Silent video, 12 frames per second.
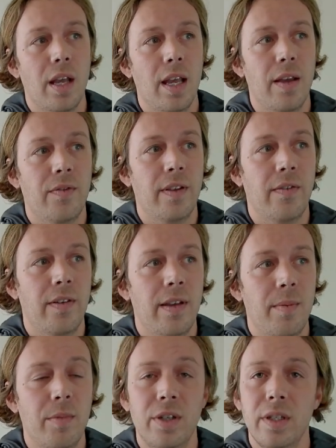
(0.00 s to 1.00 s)
if the
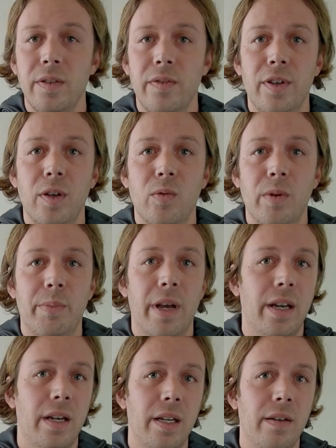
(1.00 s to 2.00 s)
images feel
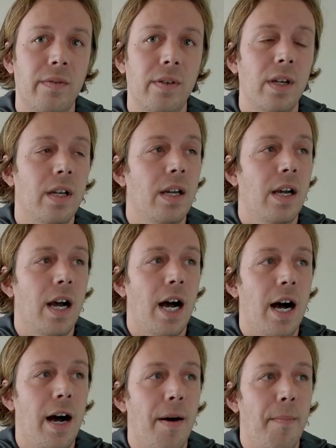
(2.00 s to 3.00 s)
repetitive,
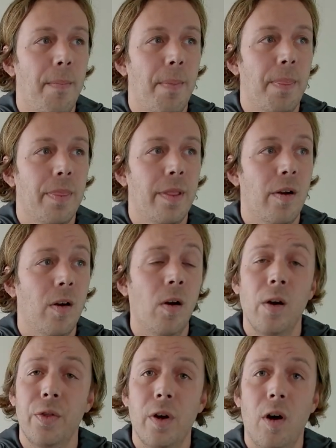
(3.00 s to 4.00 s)
there
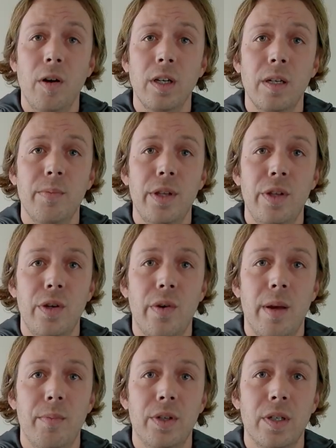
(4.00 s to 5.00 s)
are going to be new
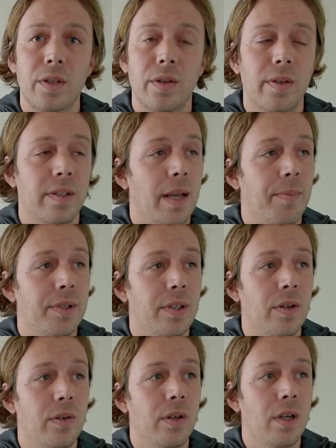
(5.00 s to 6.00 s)
images to this
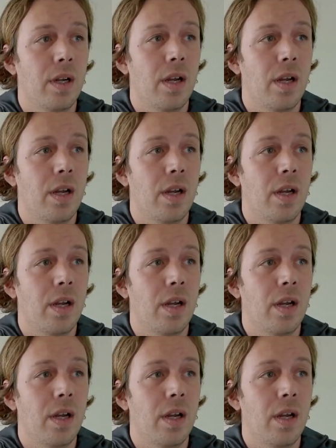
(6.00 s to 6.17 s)
episode.